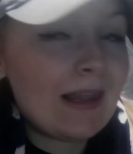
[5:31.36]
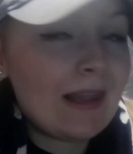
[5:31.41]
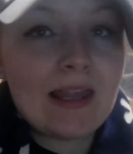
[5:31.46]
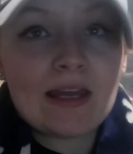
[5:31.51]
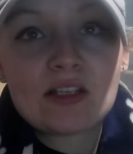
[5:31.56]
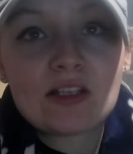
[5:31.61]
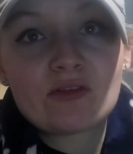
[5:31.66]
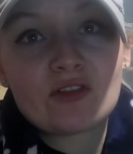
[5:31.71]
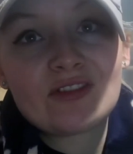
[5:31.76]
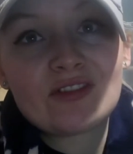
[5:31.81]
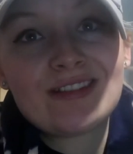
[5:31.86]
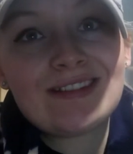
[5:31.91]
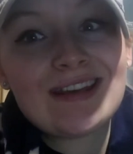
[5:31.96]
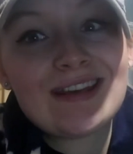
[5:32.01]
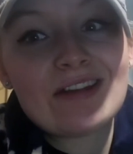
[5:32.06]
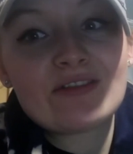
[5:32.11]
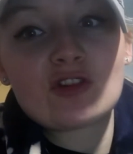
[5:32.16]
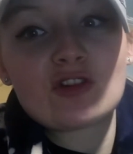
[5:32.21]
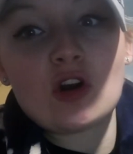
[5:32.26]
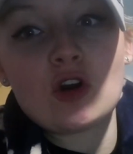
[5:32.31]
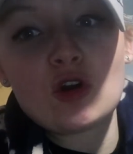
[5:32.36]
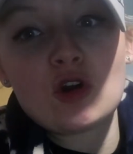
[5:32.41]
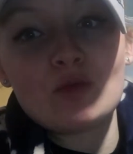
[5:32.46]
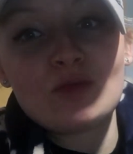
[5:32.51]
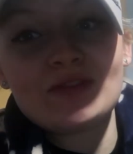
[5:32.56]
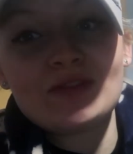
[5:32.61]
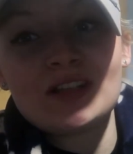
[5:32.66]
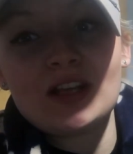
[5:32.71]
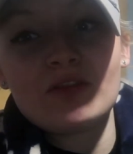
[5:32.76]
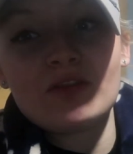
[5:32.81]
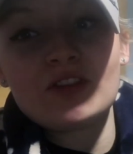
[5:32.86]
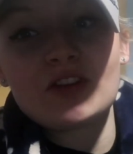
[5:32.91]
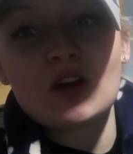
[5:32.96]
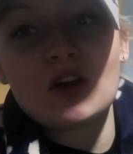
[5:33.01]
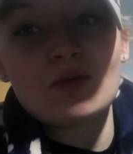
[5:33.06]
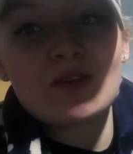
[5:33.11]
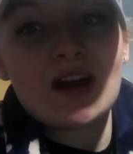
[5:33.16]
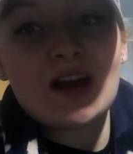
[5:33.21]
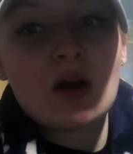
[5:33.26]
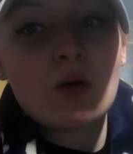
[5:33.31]
later on today. Just got a cup of tea on the
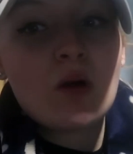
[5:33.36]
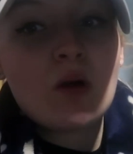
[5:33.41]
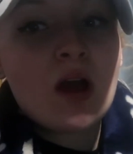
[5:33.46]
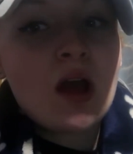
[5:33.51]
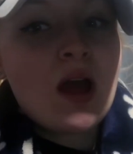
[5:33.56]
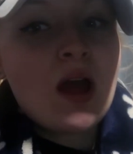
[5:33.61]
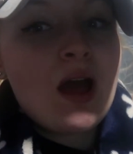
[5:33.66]
go now,